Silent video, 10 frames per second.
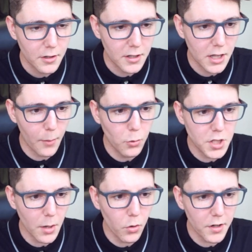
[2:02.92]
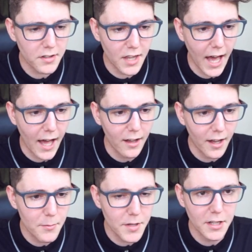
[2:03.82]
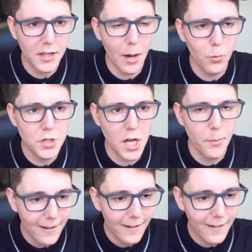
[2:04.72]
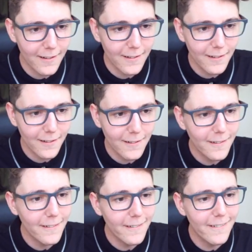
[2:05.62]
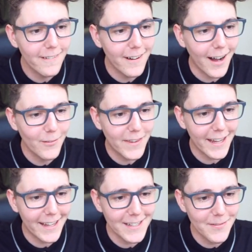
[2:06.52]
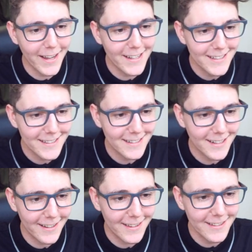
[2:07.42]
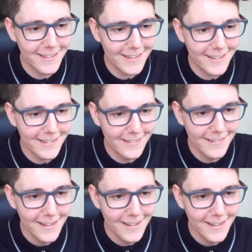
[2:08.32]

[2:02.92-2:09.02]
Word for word: You can double jump? What is that? I didn't mean to double jump. Oh, I'm taking your base. There's nothing you can do.